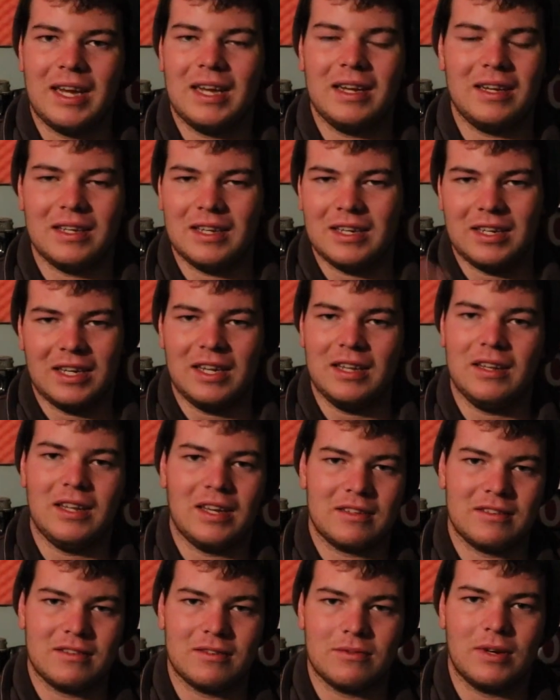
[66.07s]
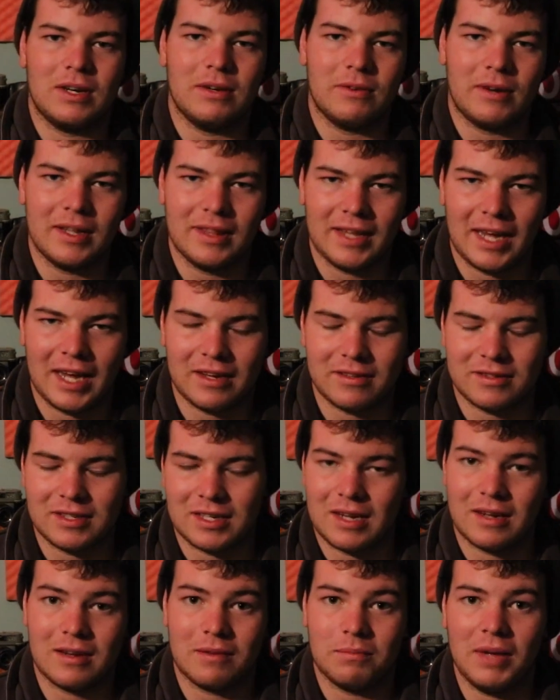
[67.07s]
And he likes to run around the house
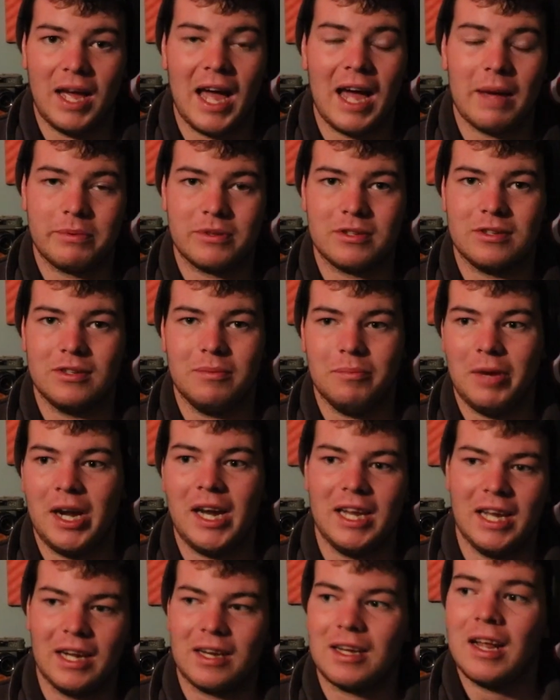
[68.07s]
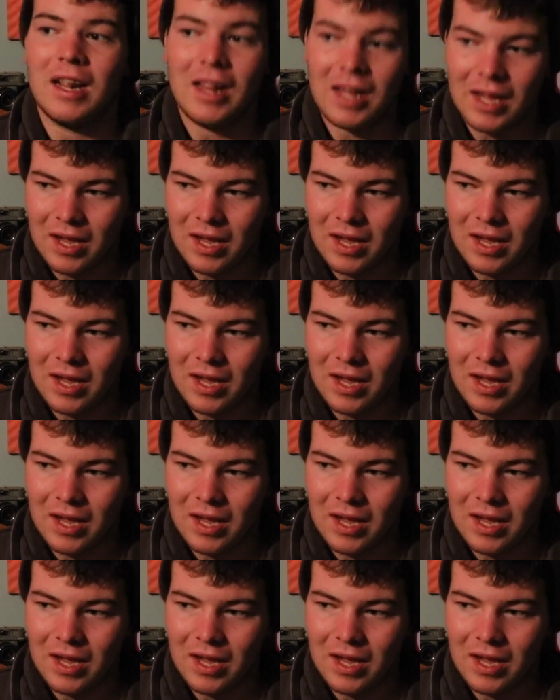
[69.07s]
like an absolute maniac.